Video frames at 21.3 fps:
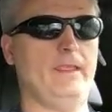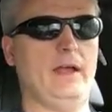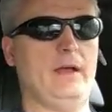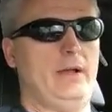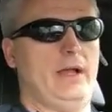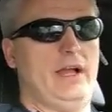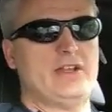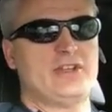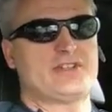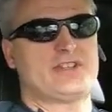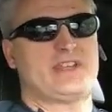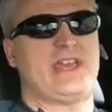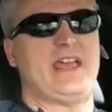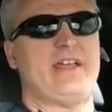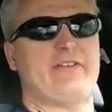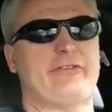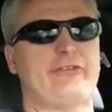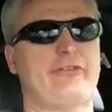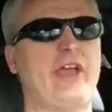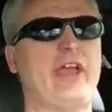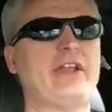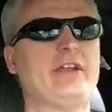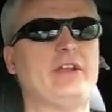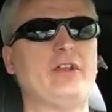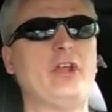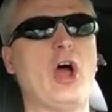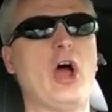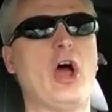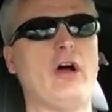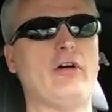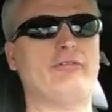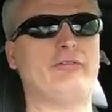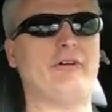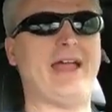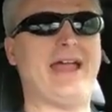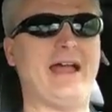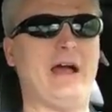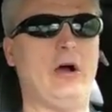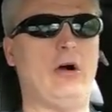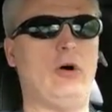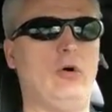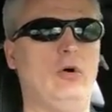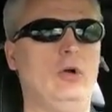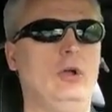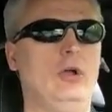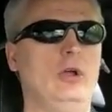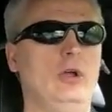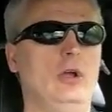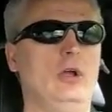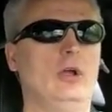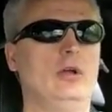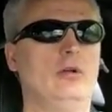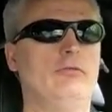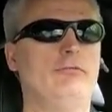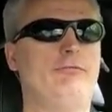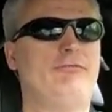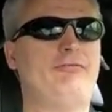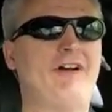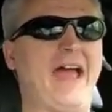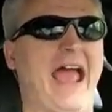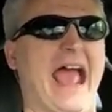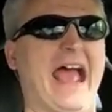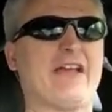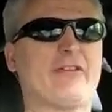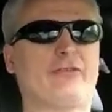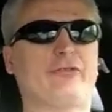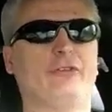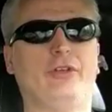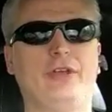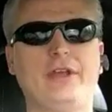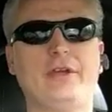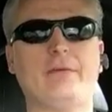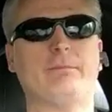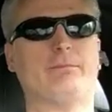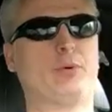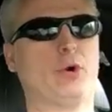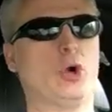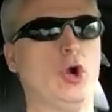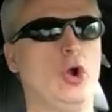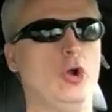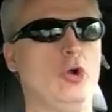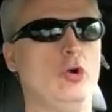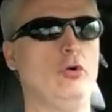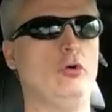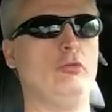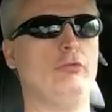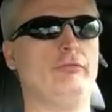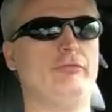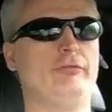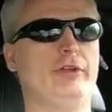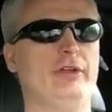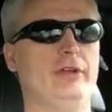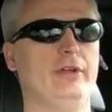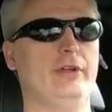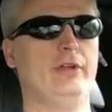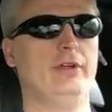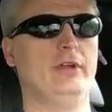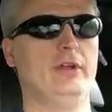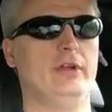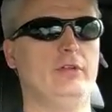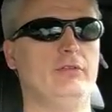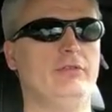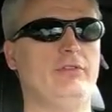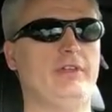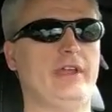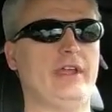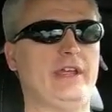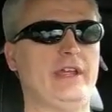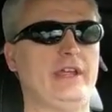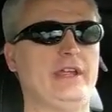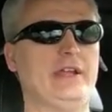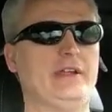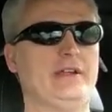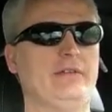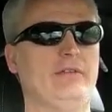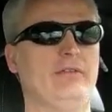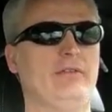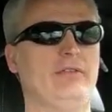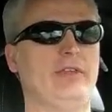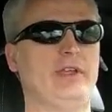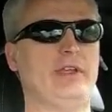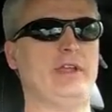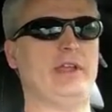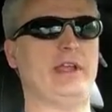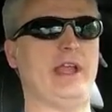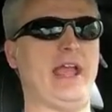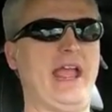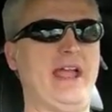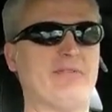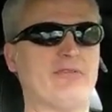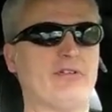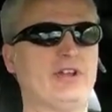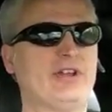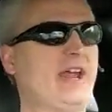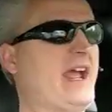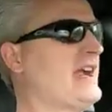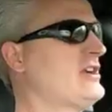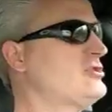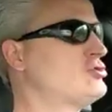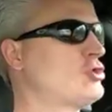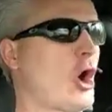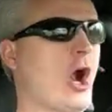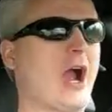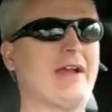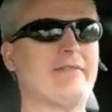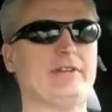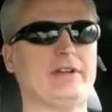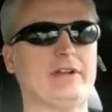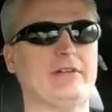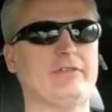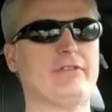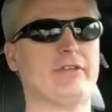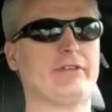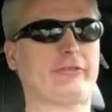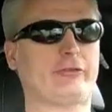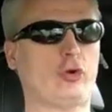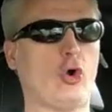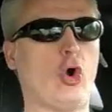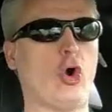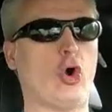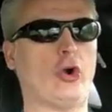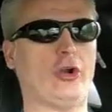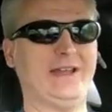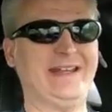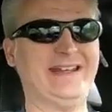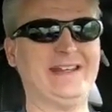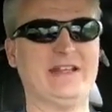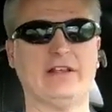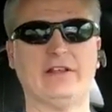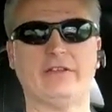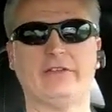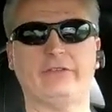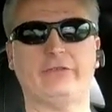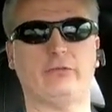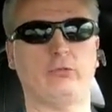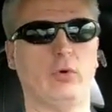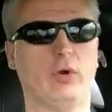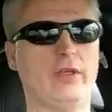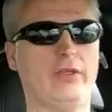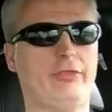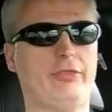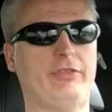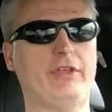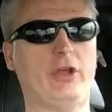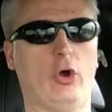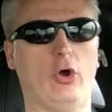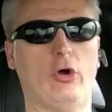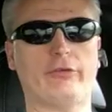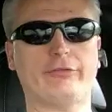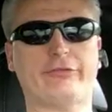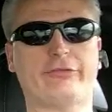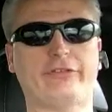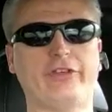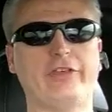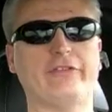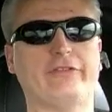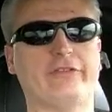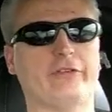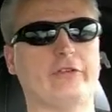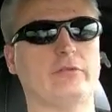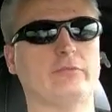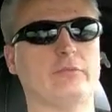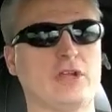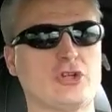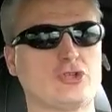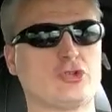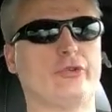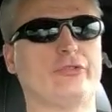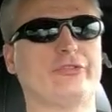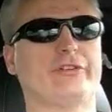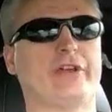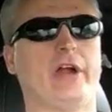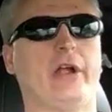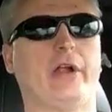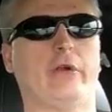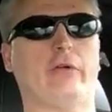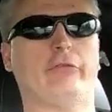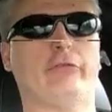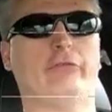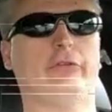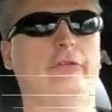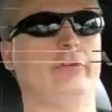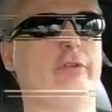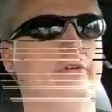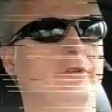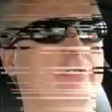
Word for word: I just can't say it enough how vastly improved the the everyday driving of this car is with the all-season Michelin tires.